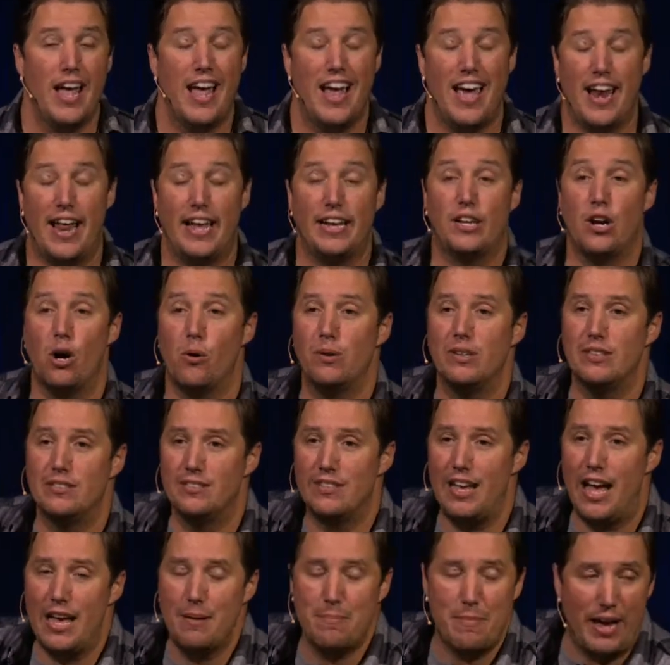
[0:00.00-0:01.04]
and I go
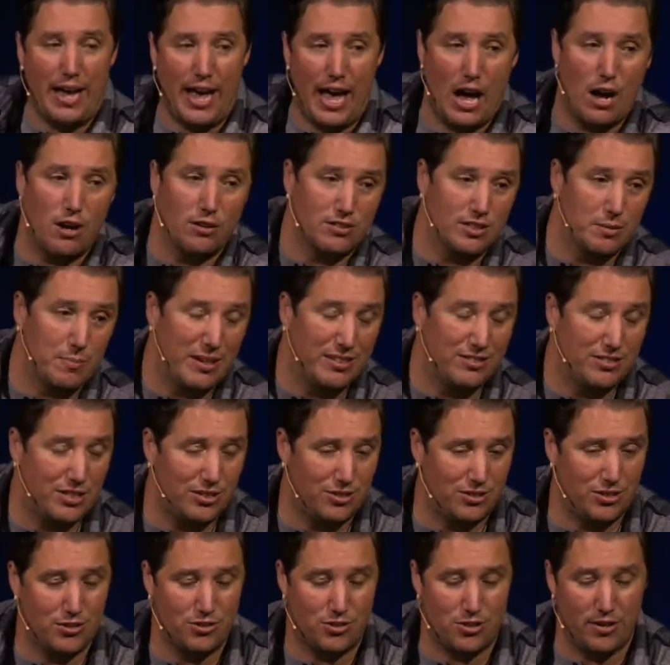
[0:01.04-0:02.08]
inside my house, and my
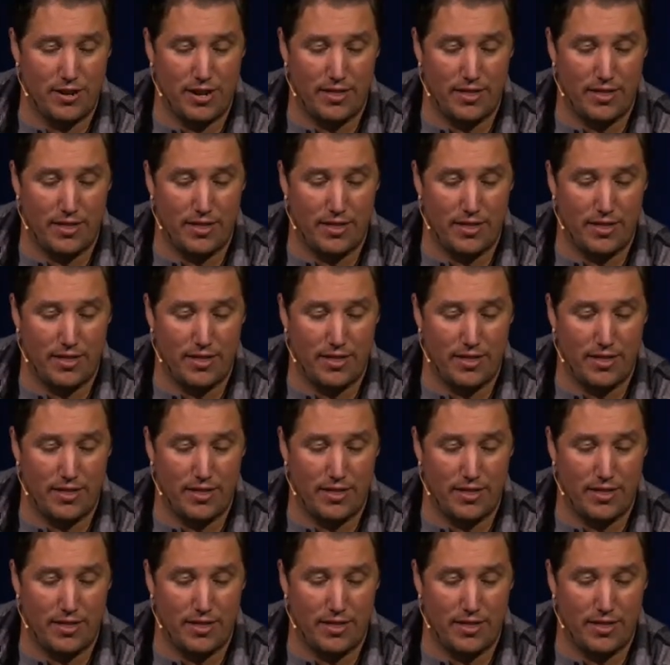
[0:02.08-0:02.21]
sisters are